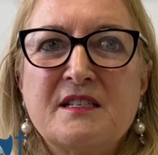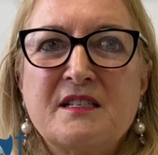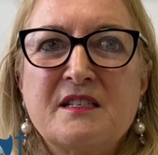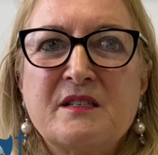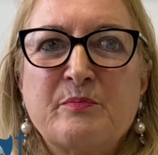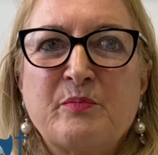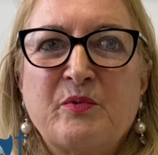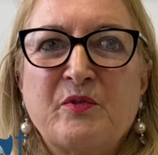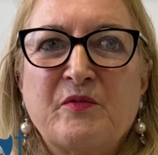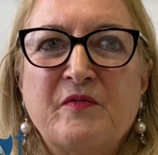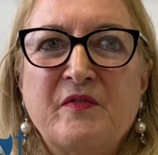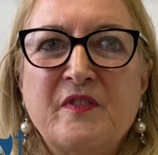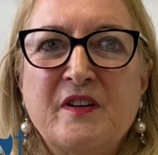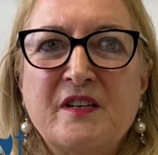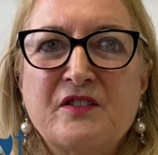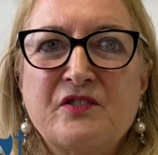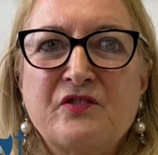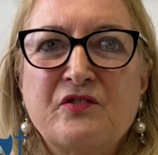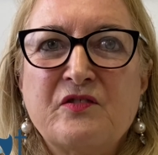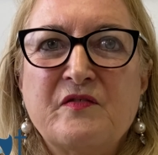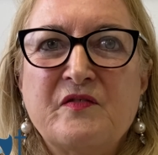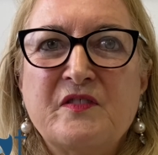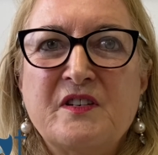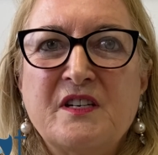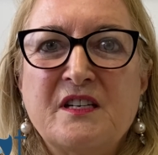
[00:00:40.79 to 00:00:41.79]
as
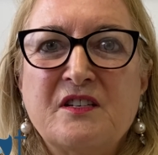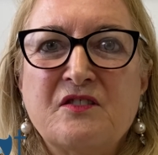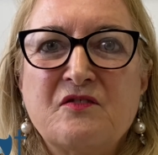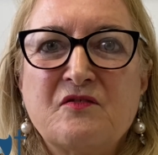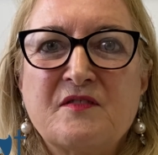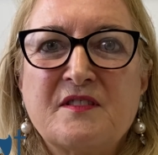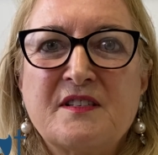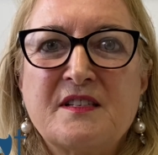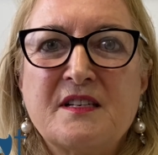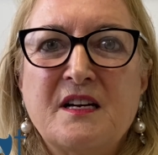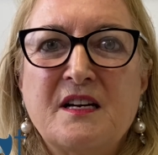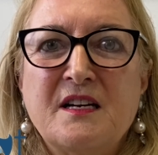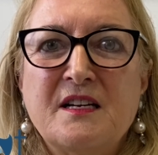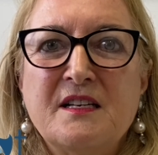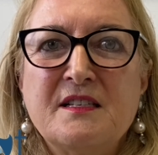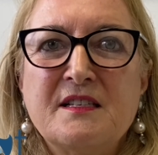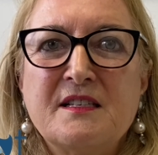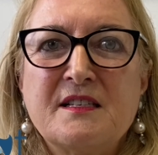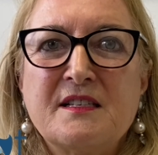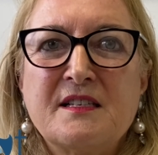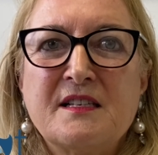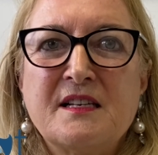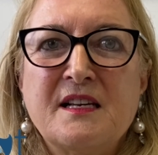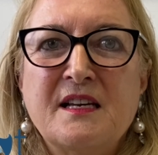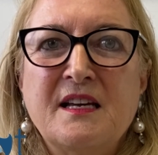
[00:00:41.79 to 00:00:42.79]
Professor of Dental
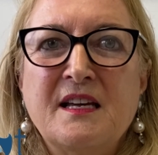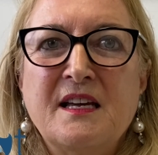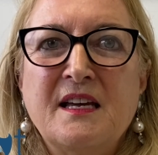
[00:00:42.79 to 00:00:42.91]
Science